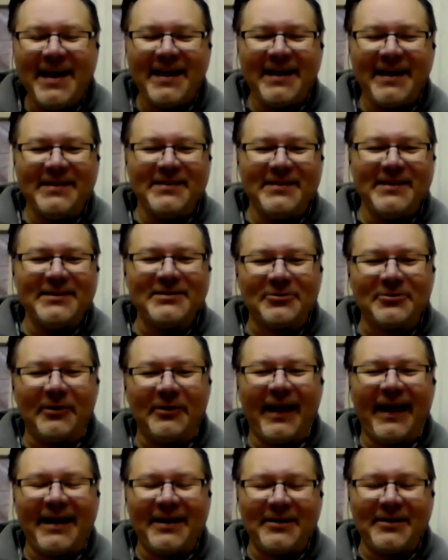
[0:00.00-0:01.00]
in this
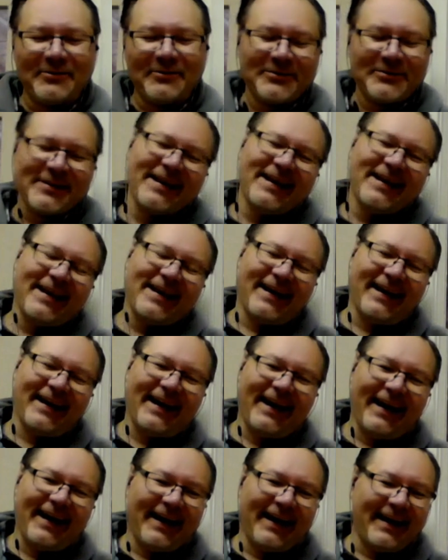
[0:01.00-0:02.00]
old house.
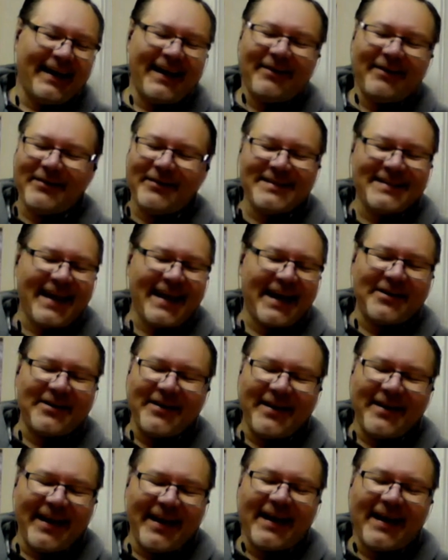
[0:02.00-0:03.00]
Every Saturday